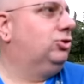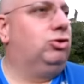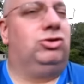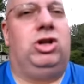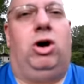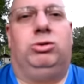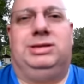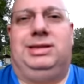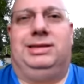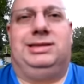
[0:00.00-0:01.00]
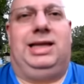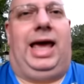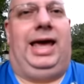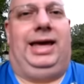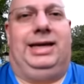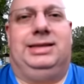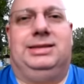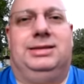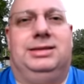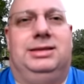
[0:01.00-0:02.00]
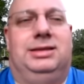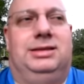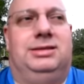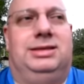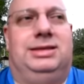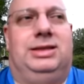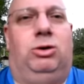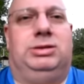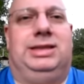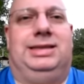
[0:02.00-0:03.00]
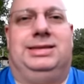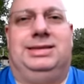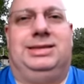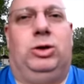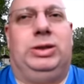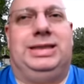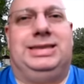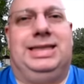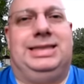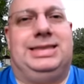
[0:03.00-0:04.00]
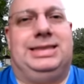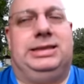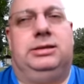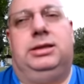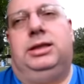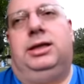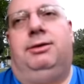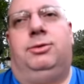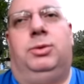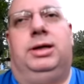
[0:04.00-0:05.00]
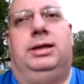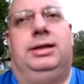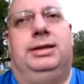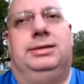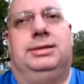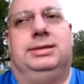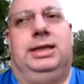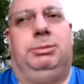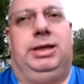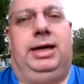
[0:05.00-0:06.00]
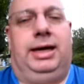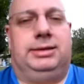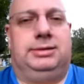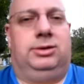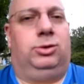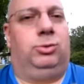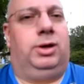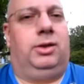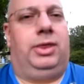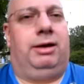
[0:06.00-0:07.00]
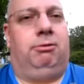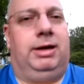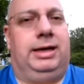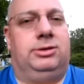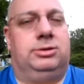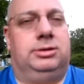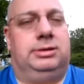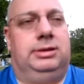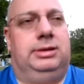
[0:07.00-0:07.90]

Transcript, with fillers: there's no such thing those lenses don't exist if you want a lens that's going to be excellent throughout that range